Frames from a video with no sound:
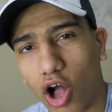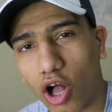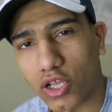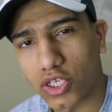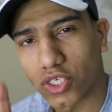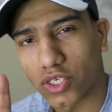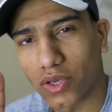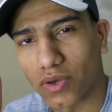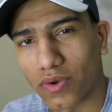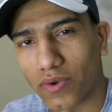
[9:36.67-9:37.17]

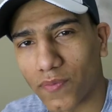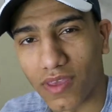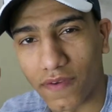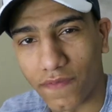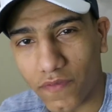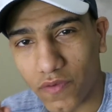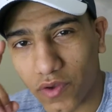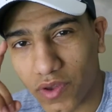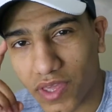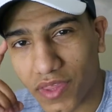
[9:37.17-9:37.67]
Also,
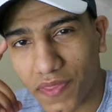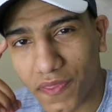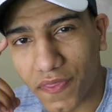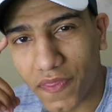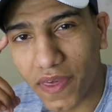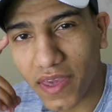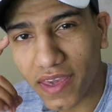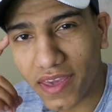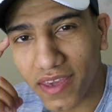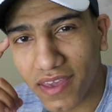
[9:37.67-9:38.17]
if you can
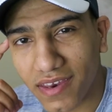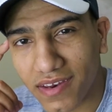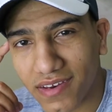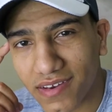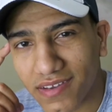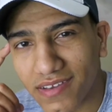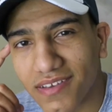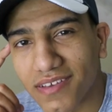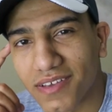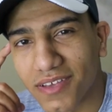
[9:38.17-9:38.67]
think it,
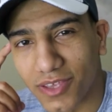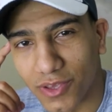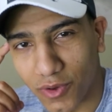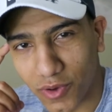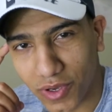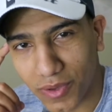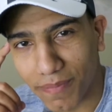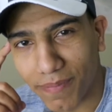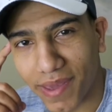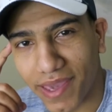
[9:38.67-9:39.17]
you
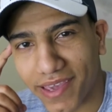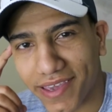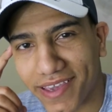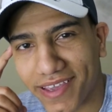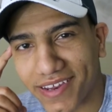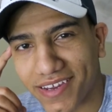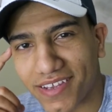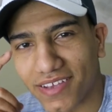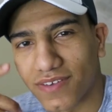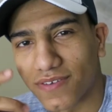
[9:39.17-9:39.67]
can make
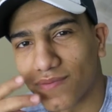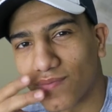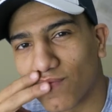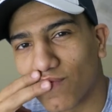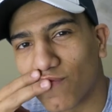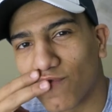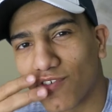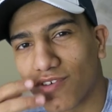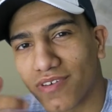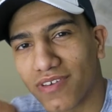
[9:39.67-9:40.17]
it.
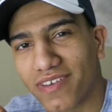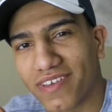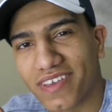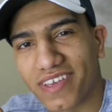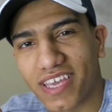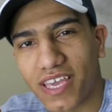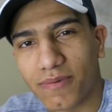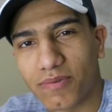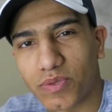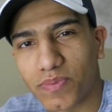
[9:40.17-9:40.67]

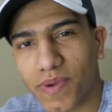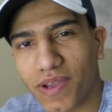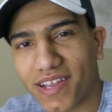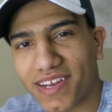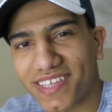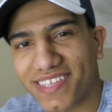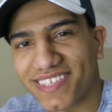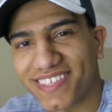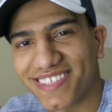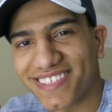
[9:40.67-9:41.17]
Keep
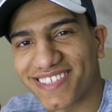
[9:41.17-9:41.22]
smiling.